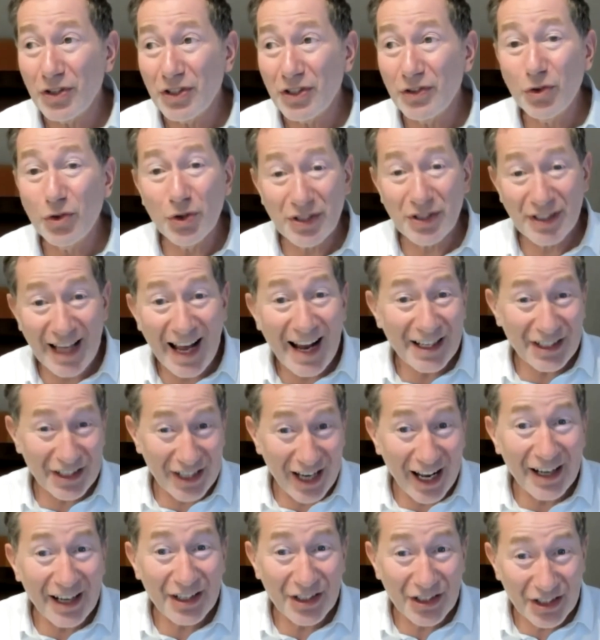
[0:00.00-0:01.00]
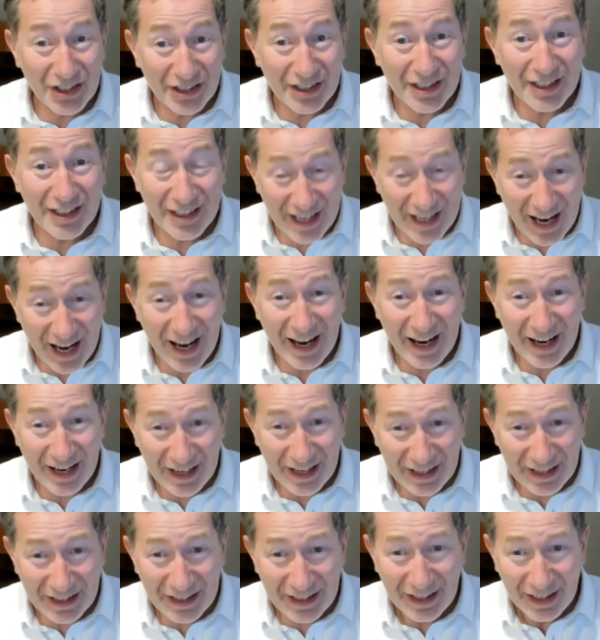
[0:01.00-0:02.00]
And of course, that challenge
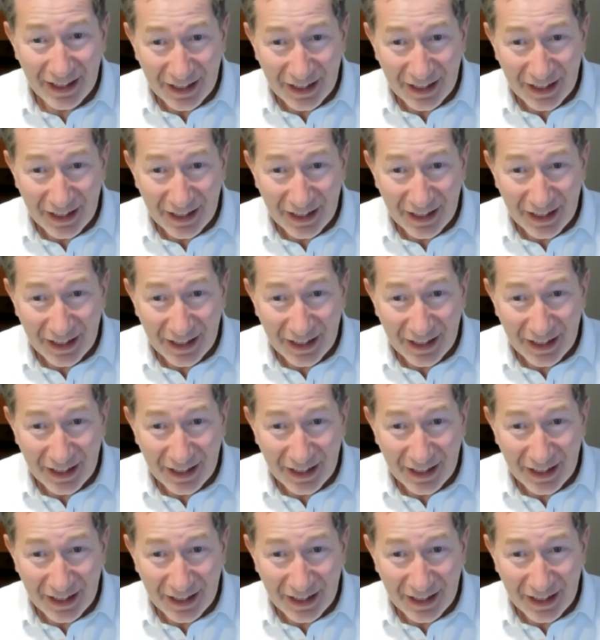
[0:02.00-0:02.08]
today